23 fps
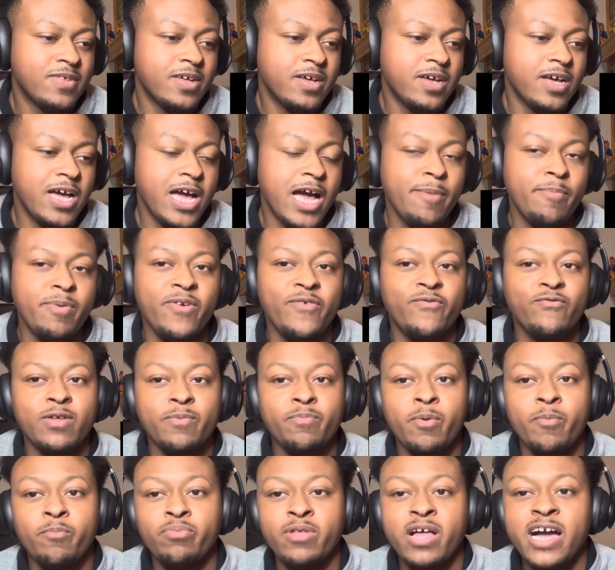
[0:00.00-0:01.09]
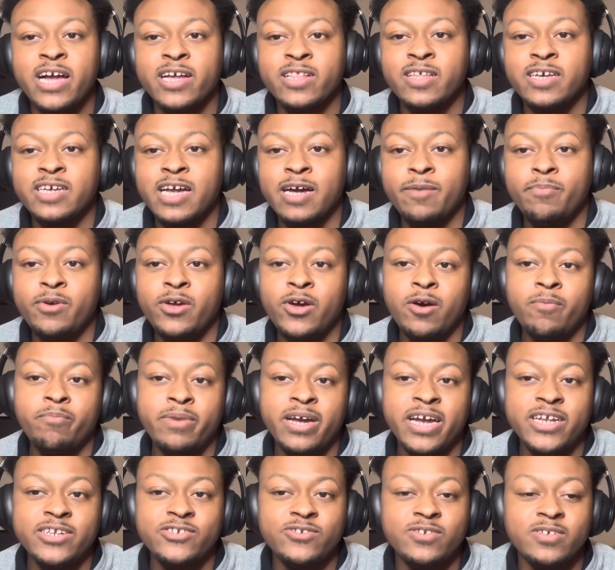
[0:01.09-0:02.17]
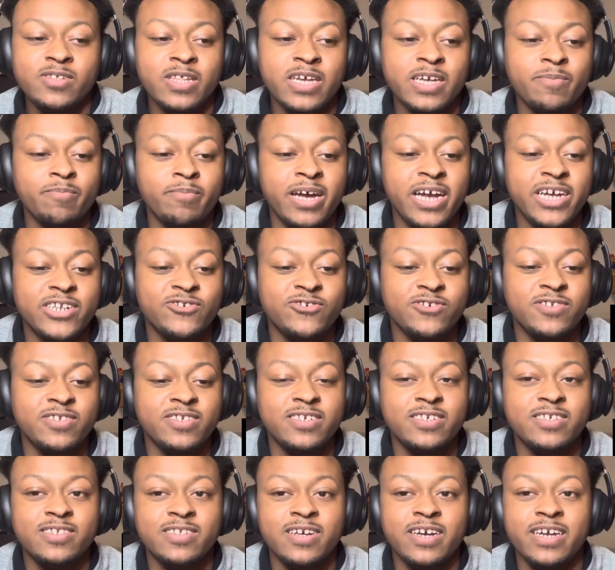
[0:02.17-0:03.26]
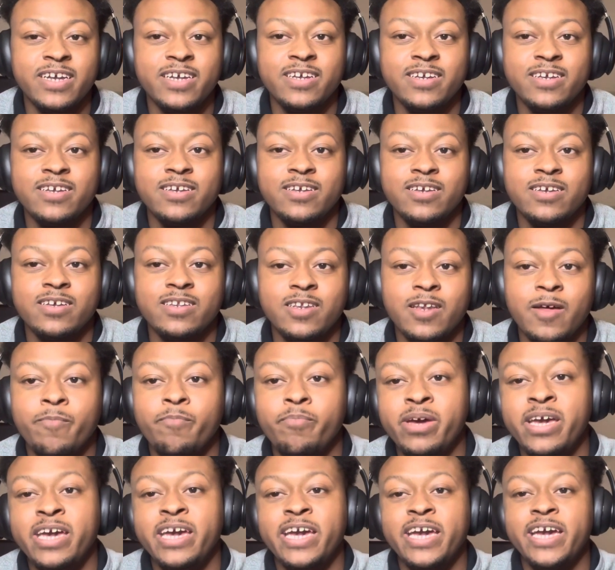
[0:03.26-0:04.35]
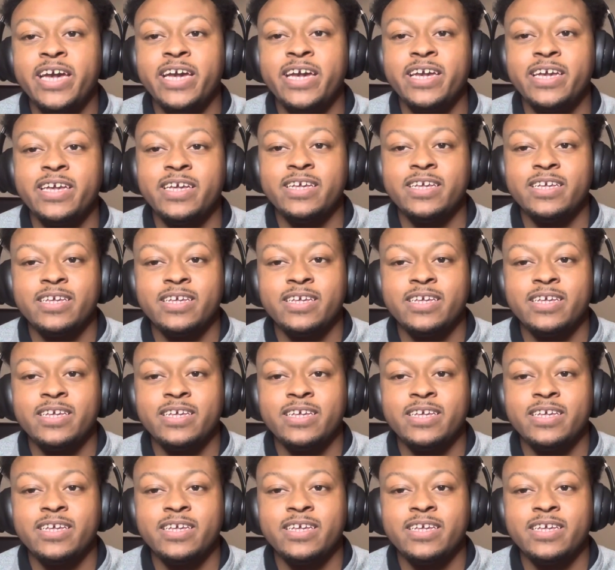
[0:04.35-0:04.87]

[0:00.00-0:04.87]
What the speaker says: I be flipping block like I be on match, like mattresses, like the bed,